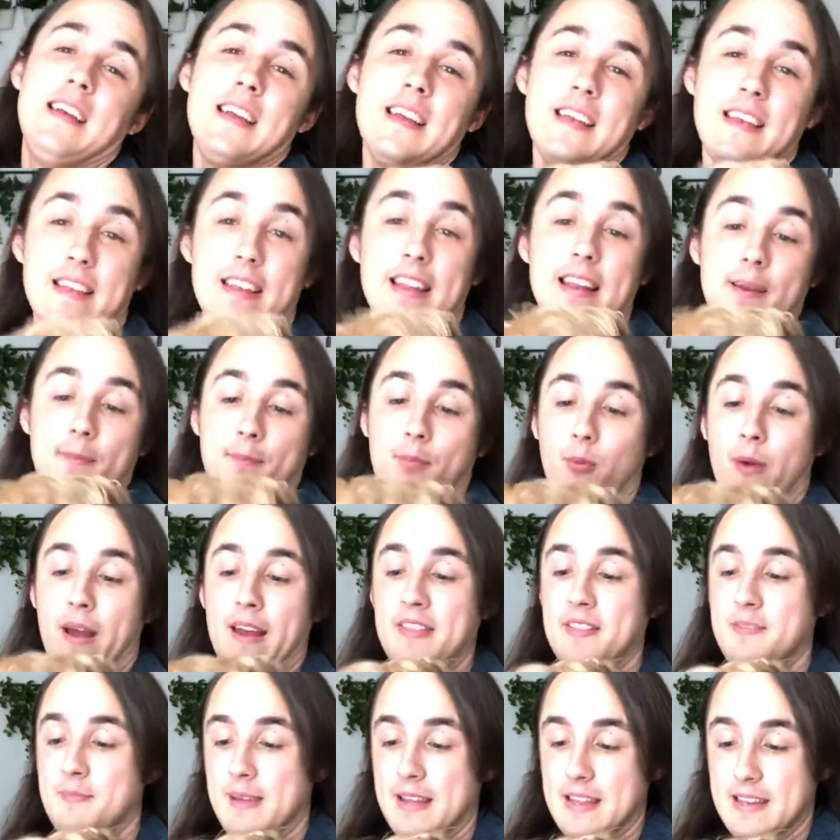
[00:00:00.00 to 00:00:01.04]
You need a
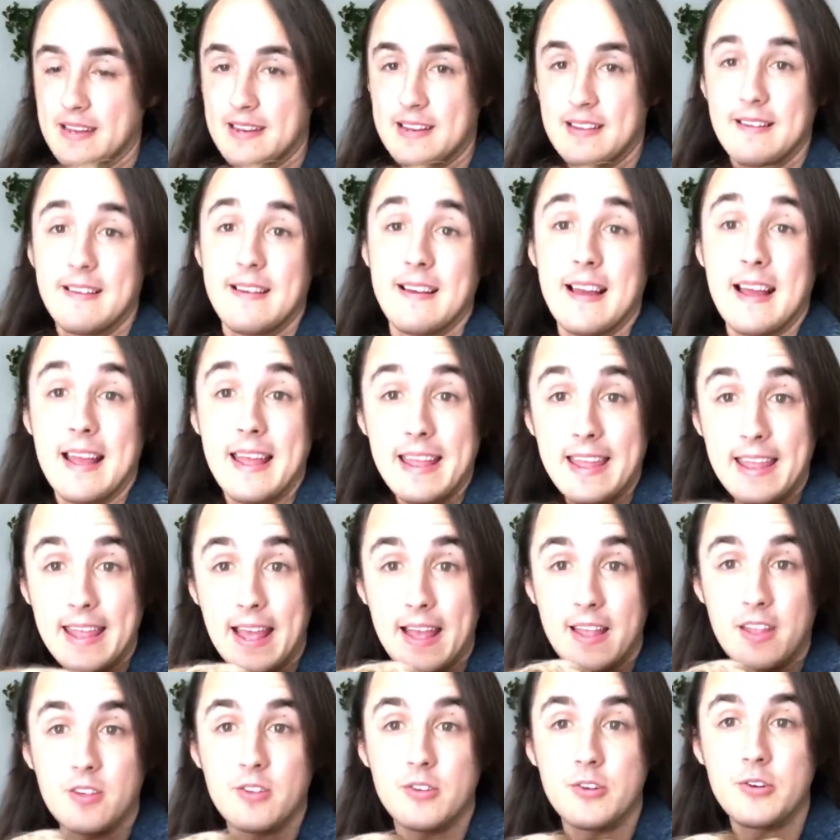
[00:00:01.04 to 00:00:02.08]
breath mint. Yeah,
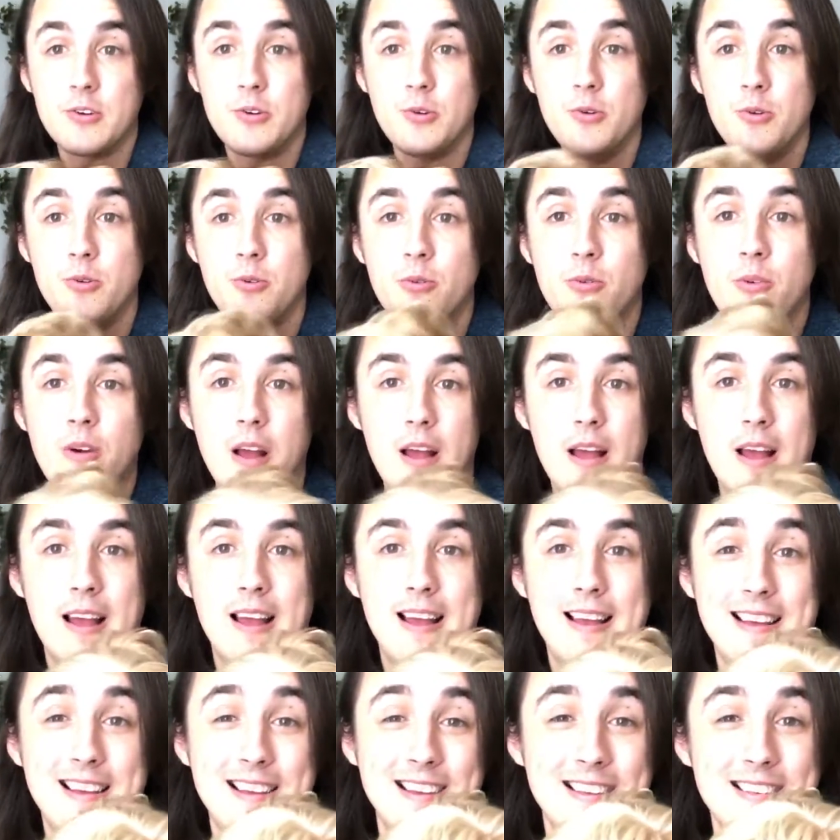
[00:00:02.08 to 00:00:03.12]
you do.
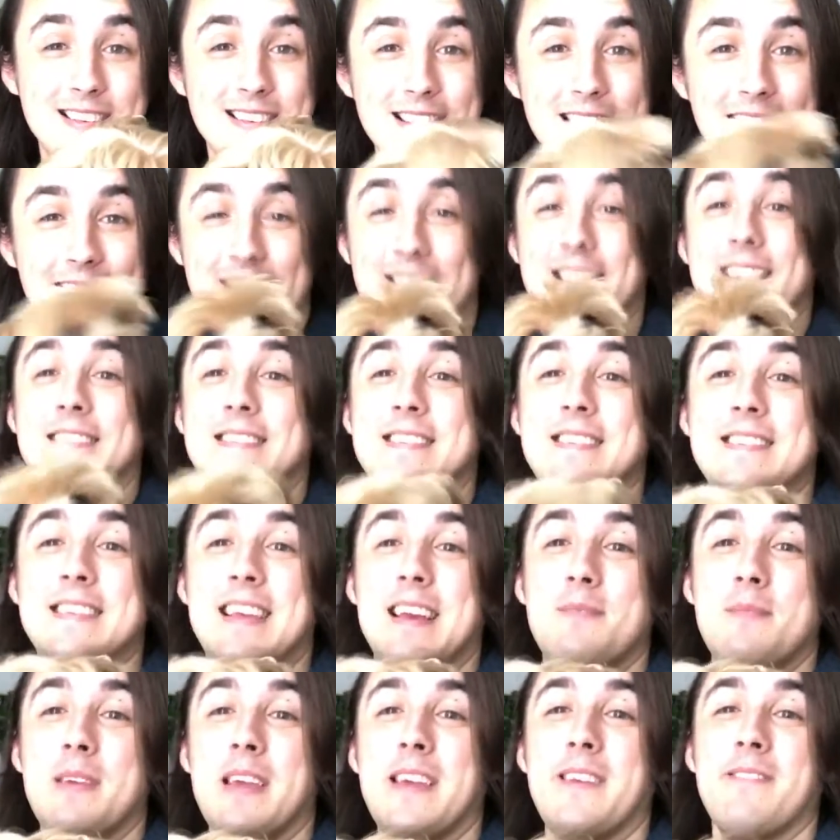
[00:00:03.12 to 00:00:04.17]
So yeah, this is
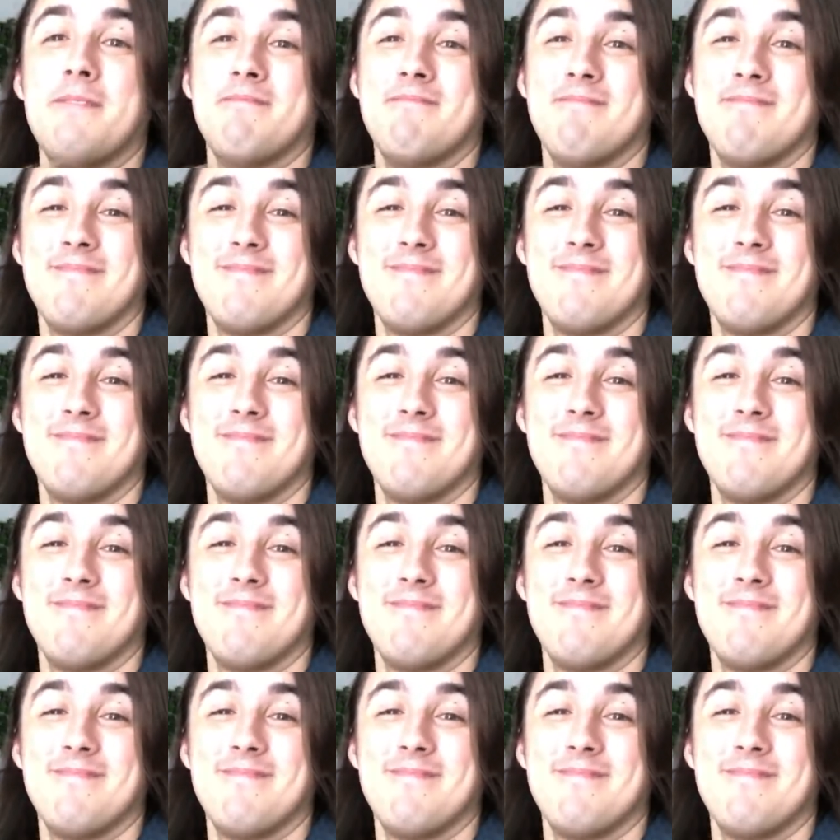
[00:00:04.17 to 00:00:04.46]
Emmy.